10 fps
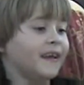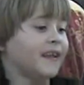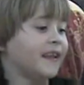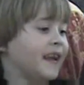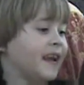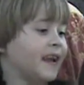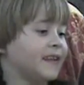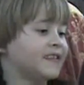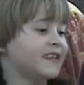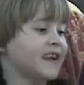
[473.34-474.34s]

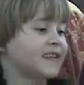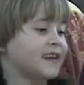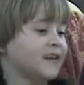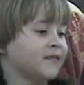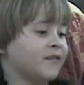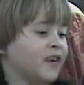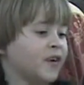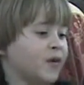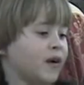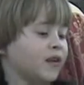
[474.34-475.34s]
and sat down
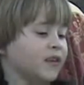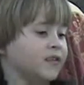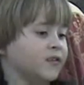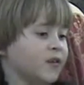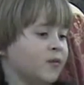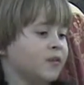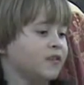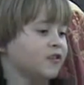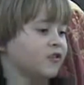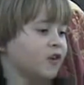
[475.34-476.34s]
very quietly so they
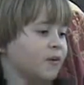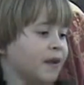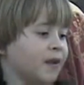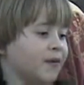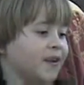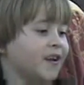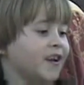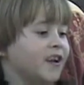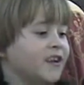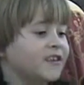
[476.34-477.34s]
wouldn't disturb anyone.
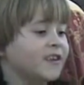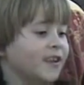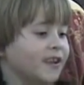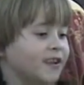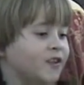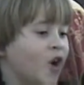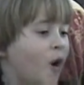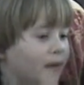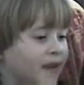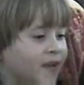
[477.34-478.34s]
Suddenly,
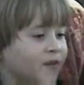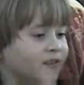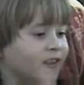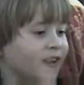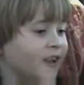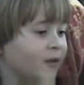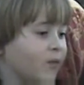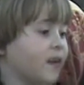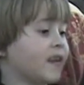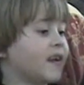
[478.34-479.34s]
Toby, who's the
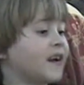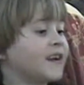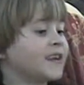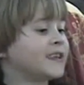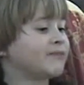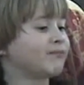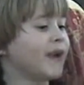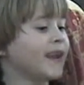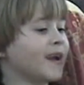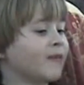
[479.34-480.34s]
little one,
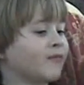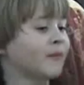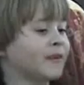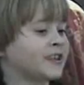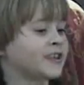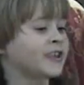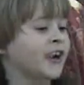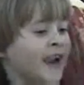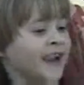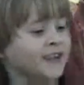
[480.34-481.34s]
sprang from his
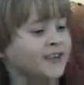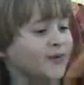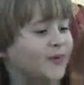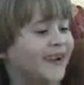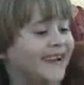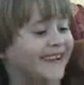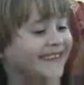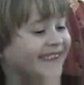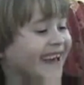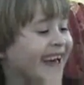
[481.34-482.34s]
chair and
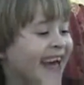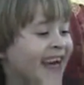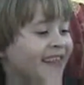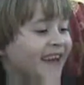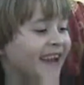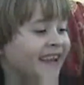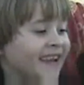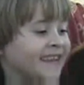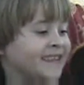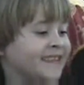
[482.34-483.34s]
squealed that
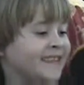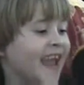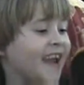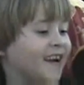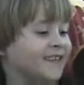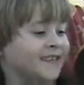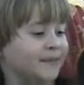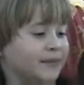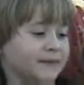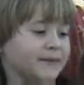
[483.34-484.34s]
he had sat on
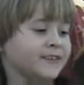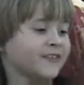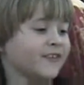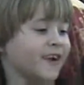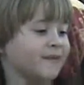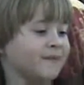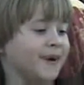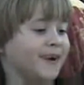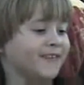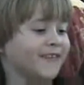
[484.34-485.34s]
something. Mr.
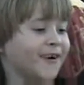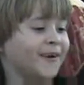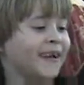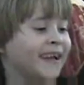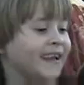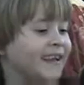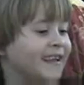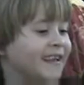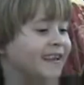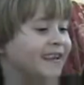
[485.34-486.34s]
Monroe
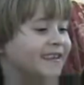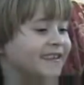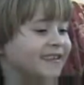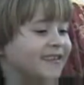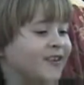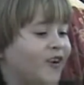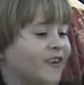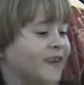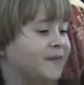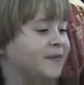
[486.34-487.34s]

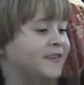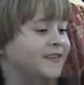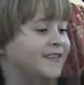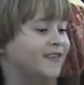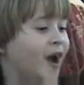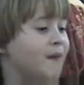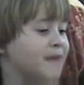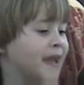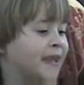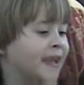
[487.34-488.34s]
told him to
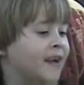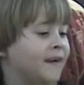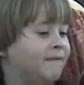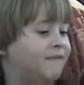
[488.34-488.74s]
stop making a